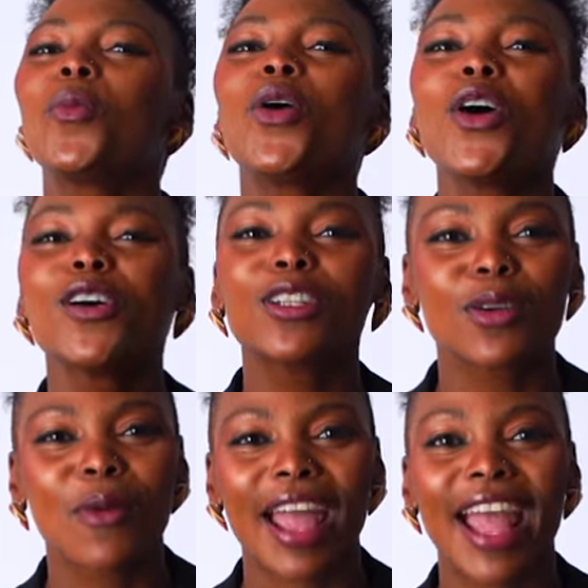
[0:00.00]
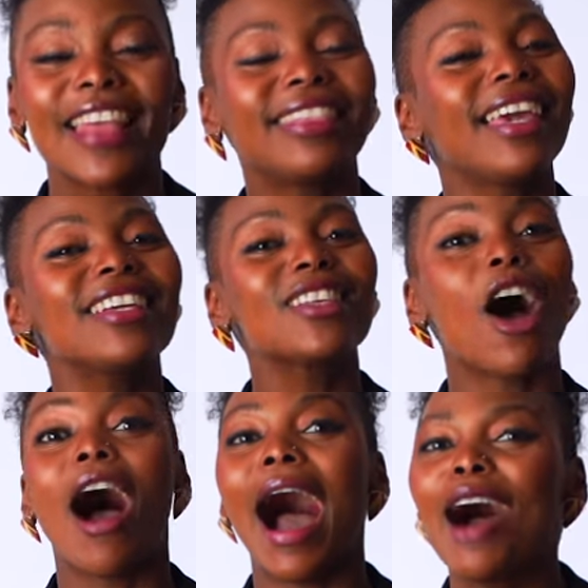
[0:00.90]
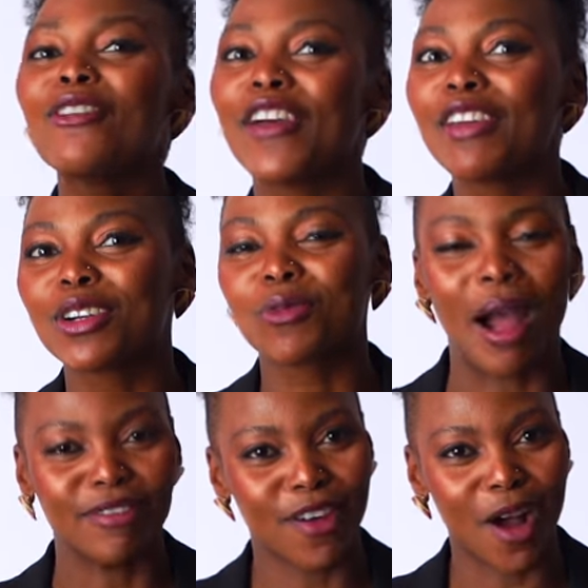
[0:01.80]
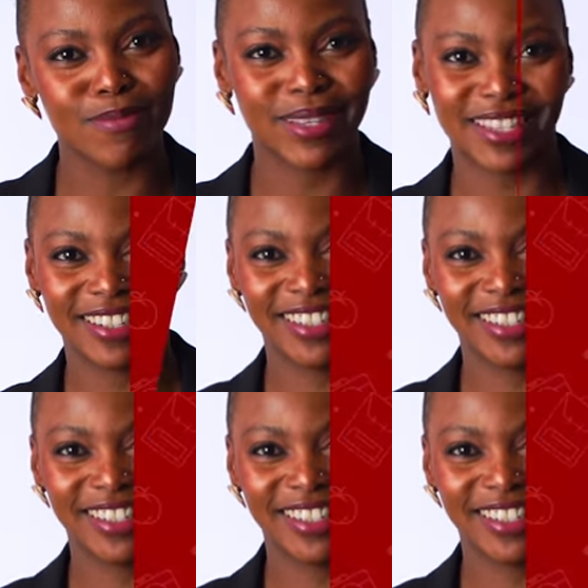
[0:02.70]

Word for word: a world away. These are our favourite wine farms.